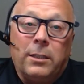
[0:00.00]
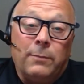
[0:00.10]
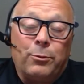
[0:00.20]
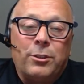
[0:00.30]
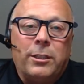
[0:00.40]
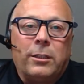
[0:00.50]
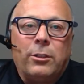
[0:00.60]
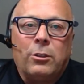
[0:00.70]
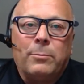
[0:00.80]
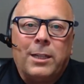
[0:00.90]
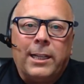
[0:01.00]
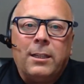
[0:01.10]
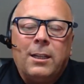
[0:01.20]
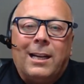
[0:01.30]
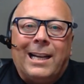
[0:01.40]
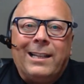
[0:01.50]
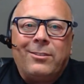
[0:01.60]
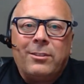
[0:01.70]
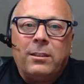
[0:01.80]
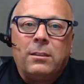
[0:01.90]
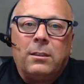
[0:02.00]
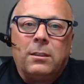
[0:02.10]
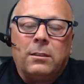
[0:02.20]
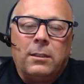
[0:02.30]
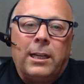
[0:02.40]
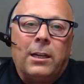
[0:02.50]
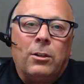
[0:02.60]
in particular, but I think the